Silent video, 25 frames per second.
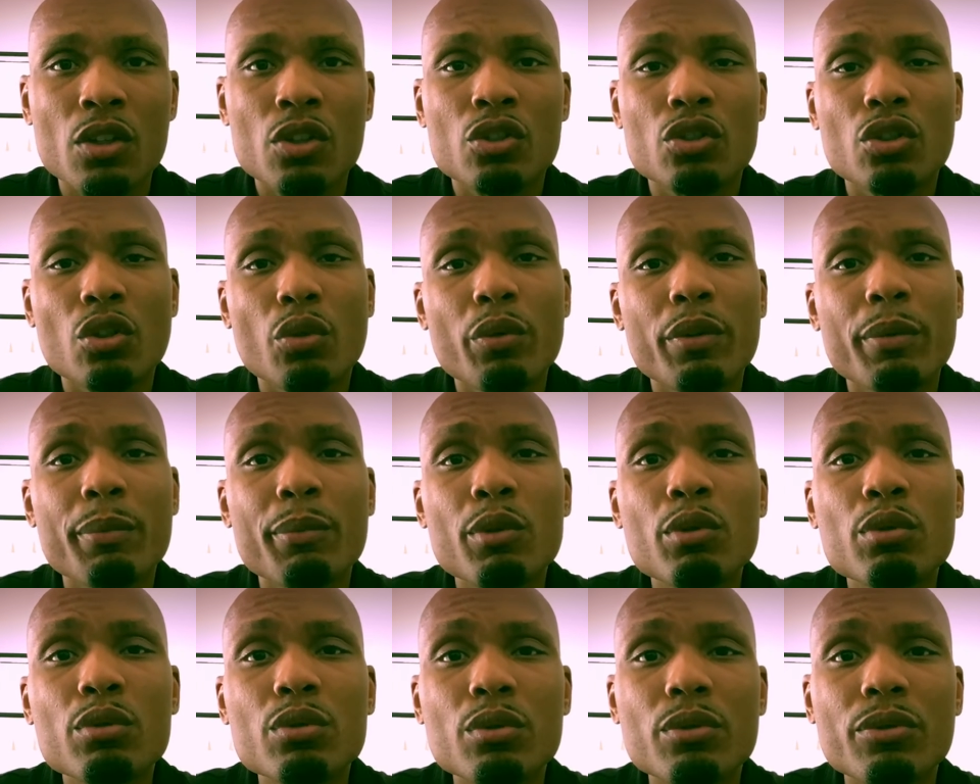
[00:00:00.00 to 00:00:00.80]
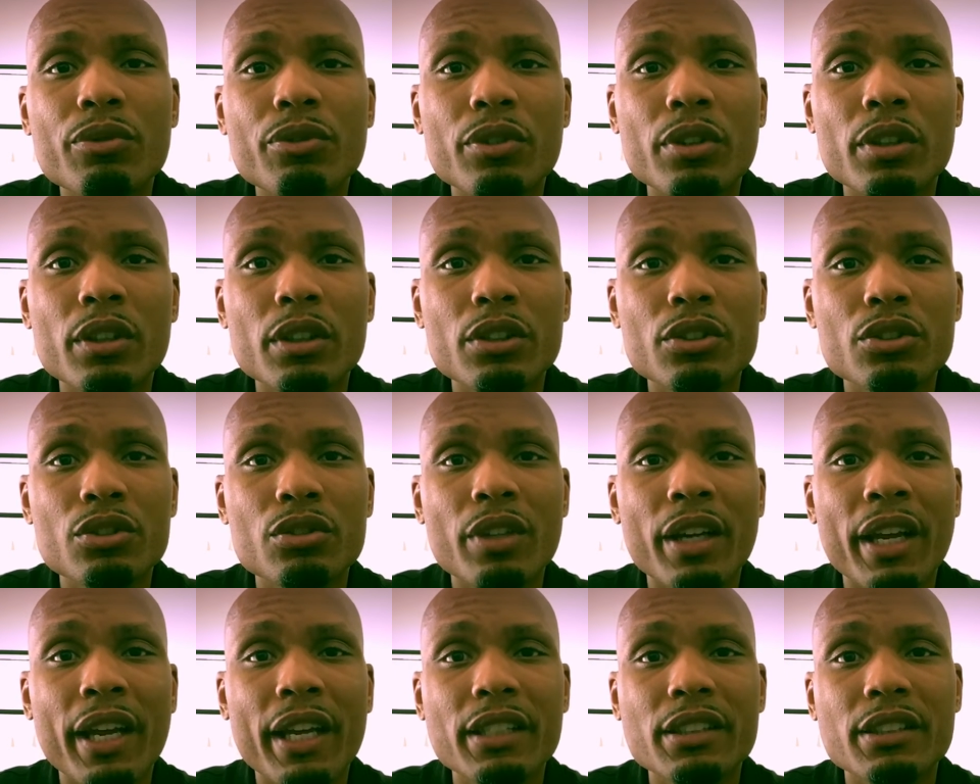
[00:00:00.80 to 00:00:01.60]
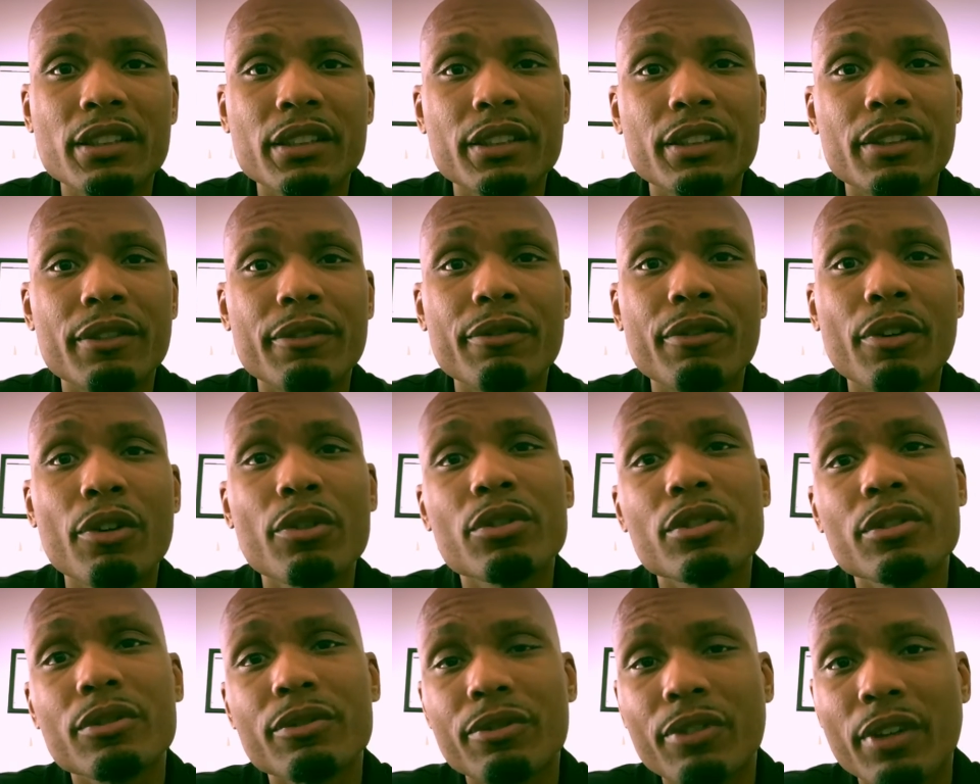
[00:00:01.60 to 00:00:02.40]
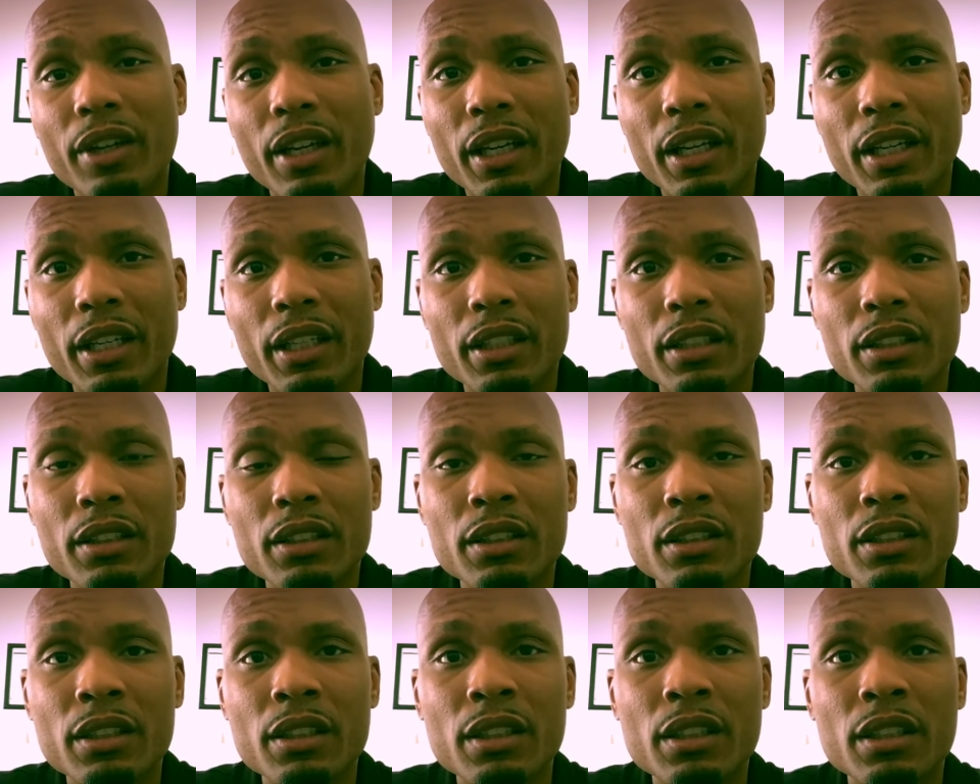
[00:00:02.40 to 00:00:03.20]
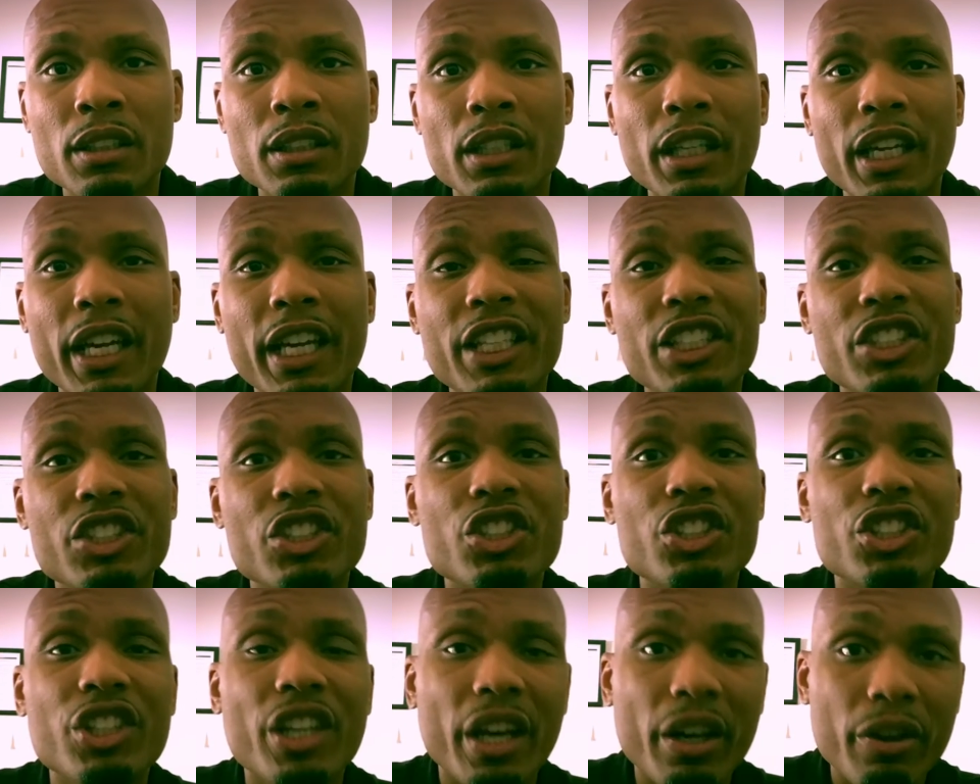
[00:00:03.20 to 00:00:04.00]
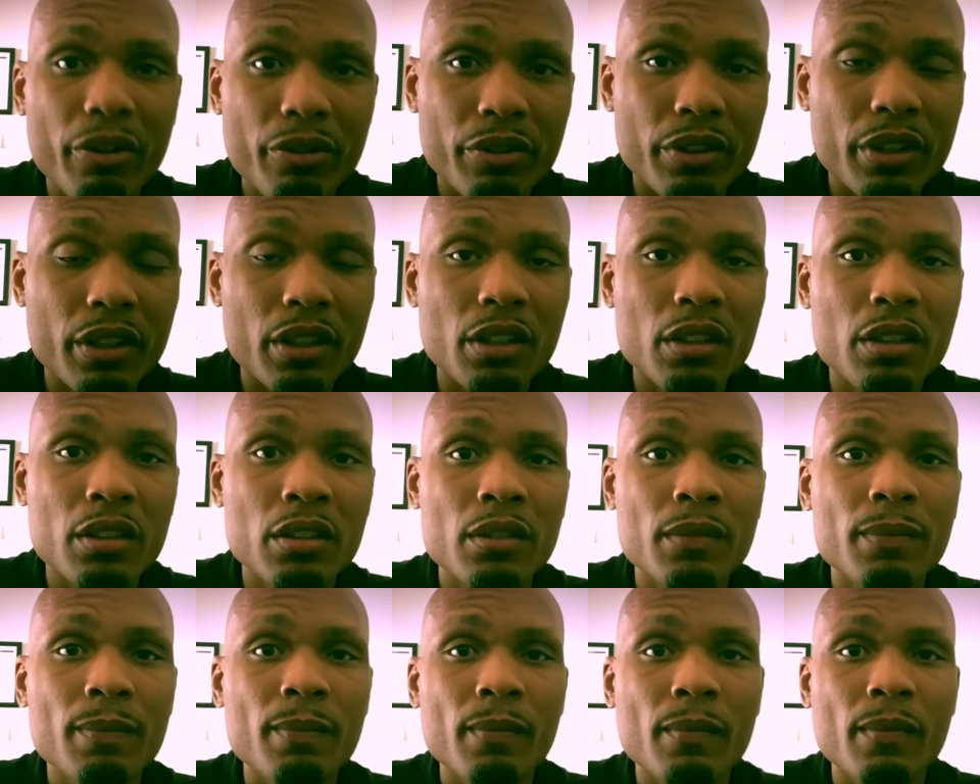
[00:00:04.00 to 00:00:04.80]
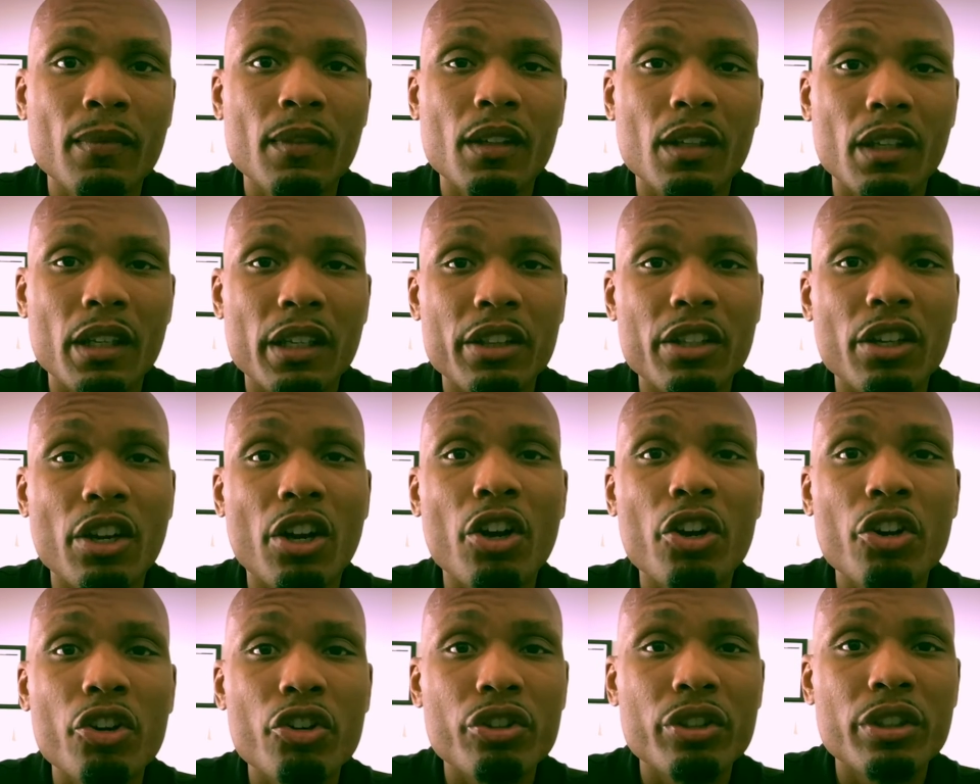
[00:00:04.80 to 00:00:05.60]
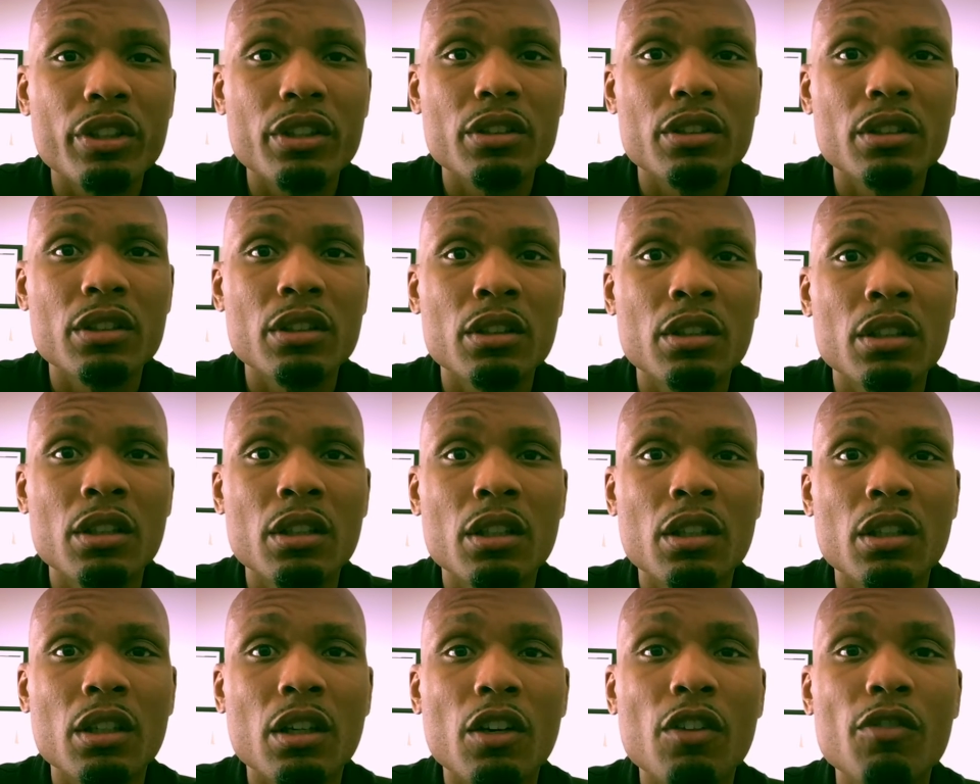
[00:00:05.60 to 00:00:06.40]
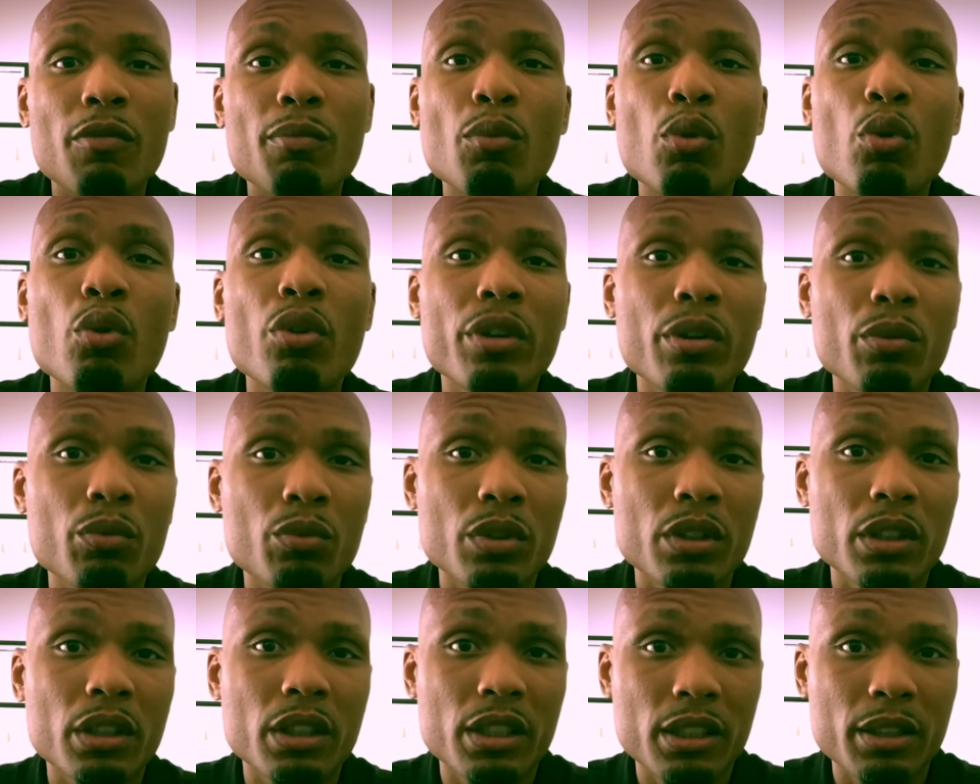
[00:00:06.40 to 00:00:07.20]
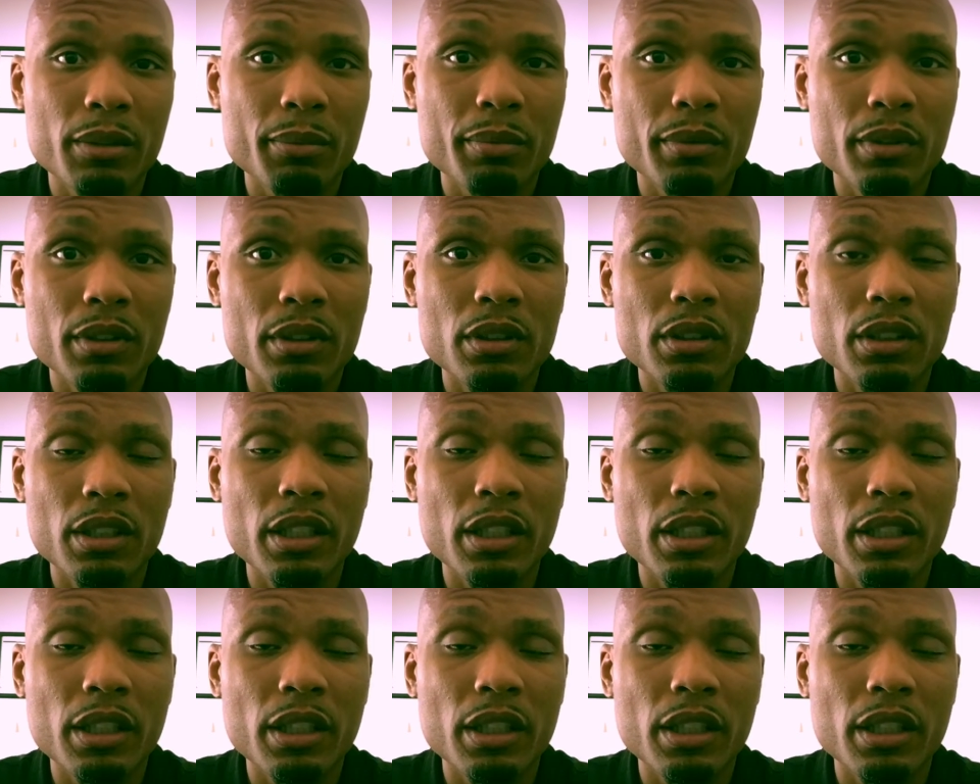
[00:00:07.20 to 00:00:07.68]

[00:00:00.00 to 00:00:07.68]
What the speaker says: So with mutual funds, you're actually diversifying and sharing in the earnings of more than one company.